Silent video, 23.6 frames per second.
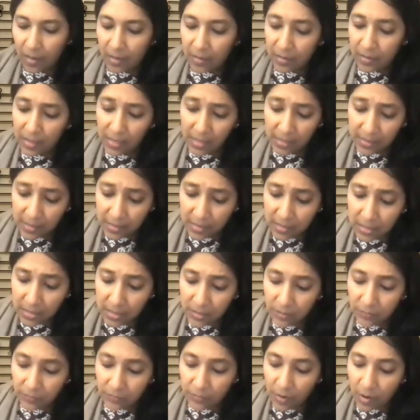The existence
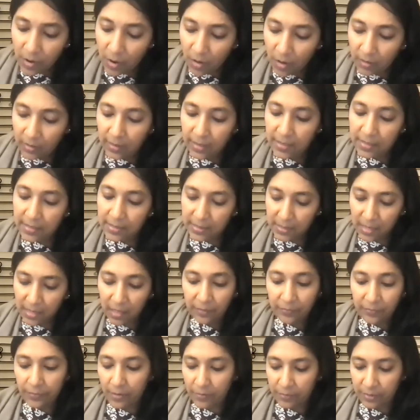of God is
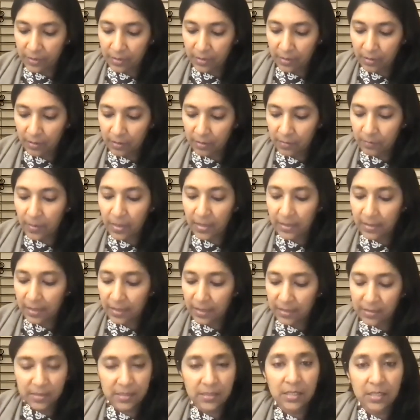self evident by the
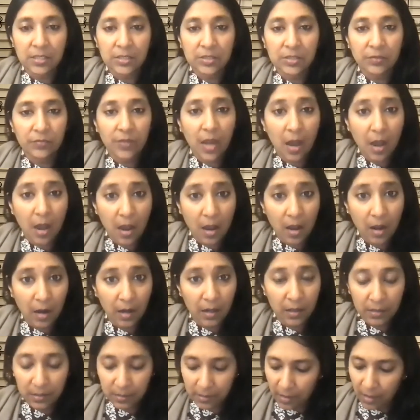existence of the
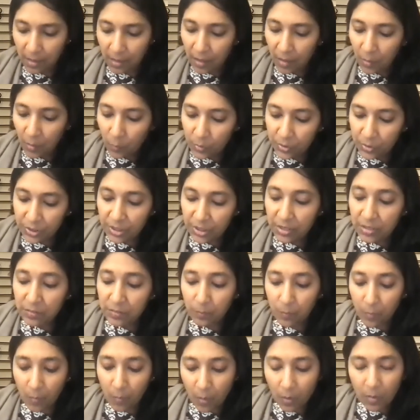heart, which is
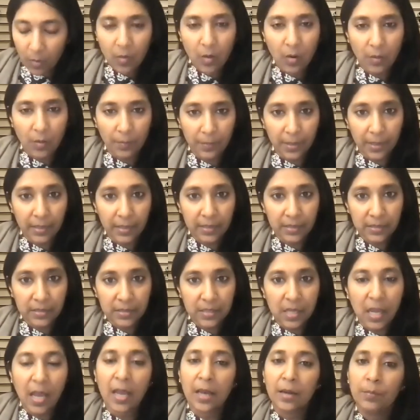more complex
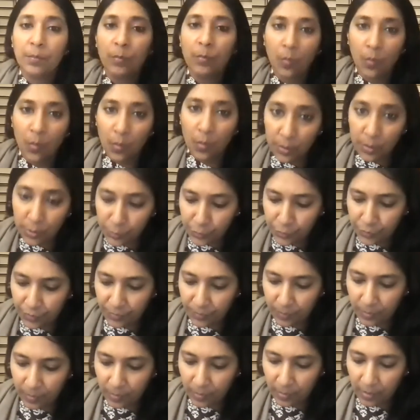and more
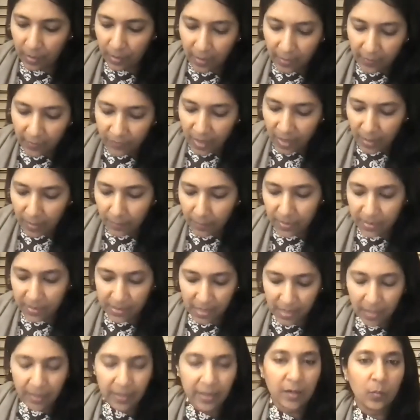durable than a
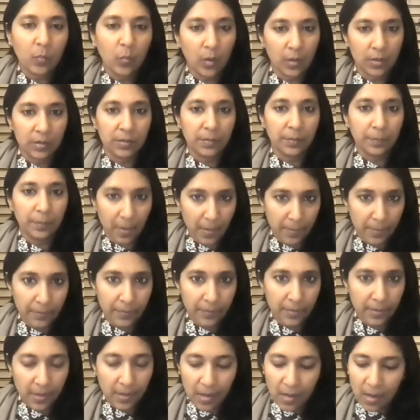metallic water pump.
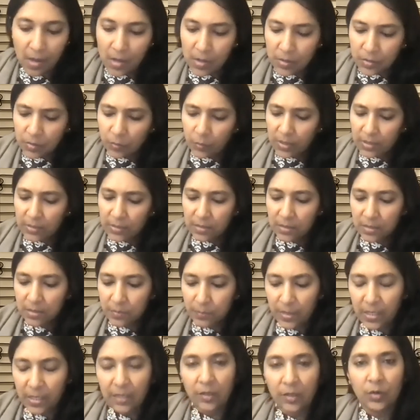So, what does this
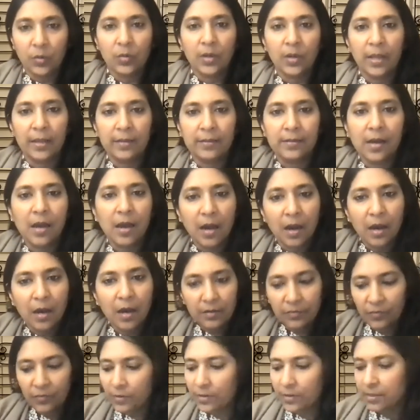mean? Like the heart,
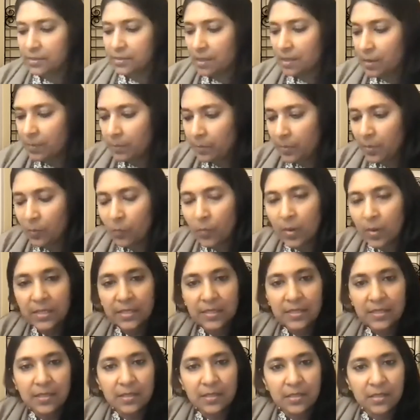for example,
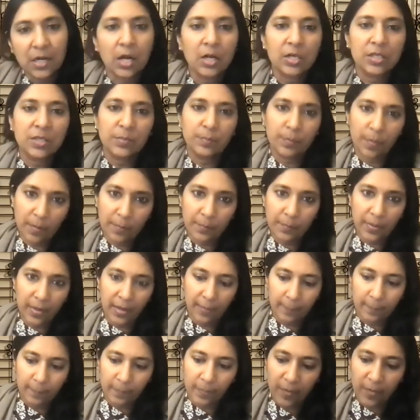once it starts
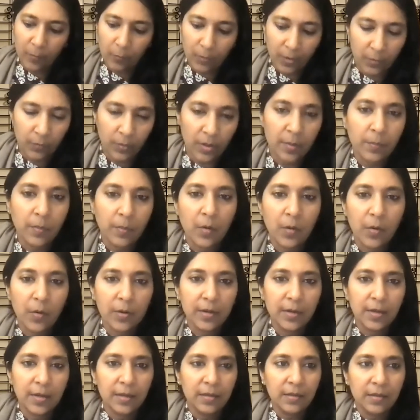pumping when we are
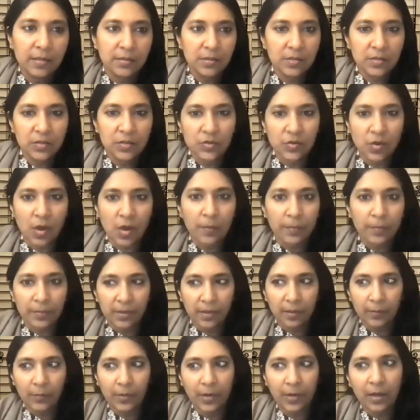born, it doesn't stop
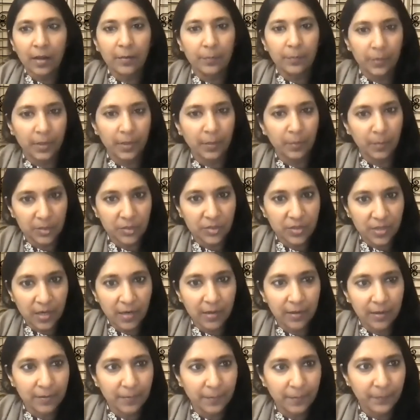till we are pretty much
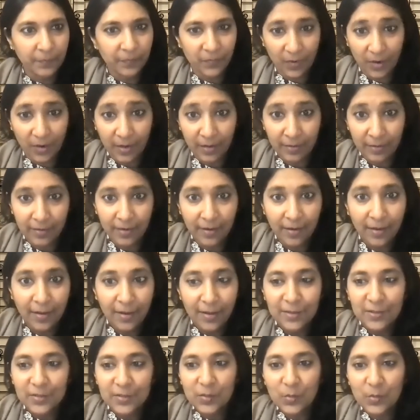dead, right?
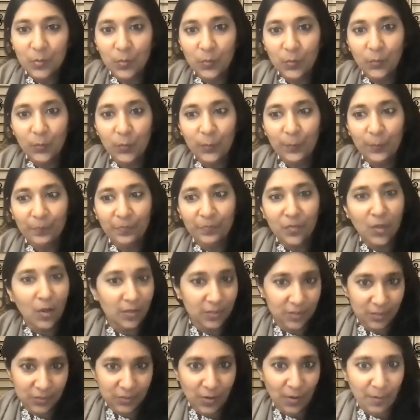So,
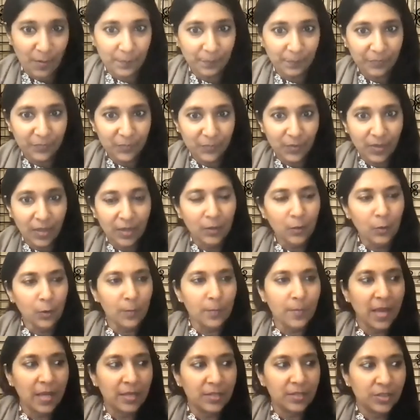non-stop. So, can you
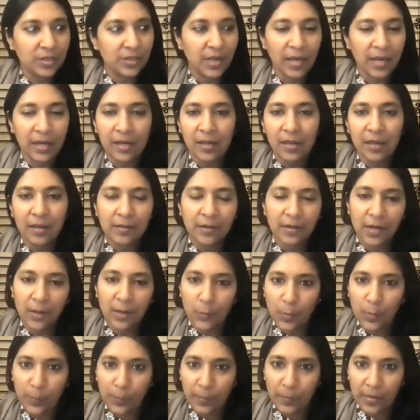imagine any other
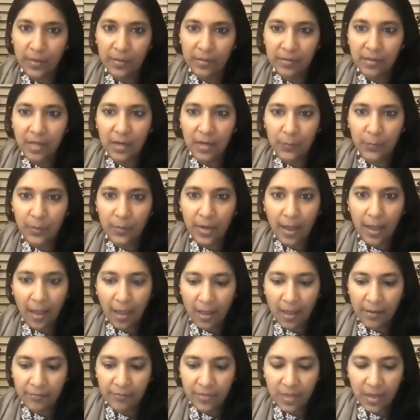equipment that we
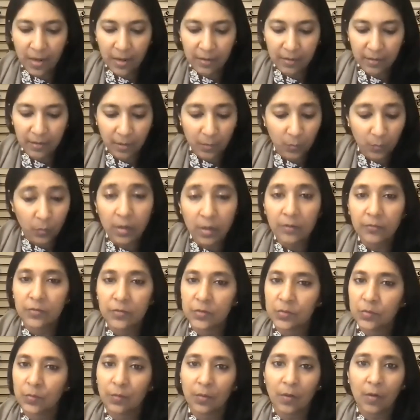have that can work for
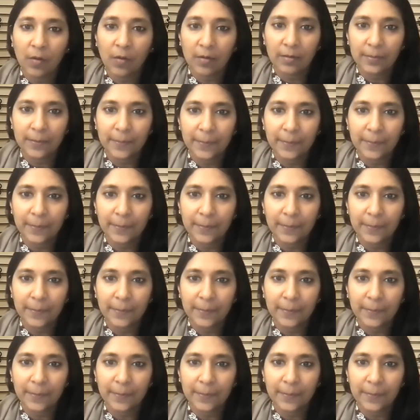so long?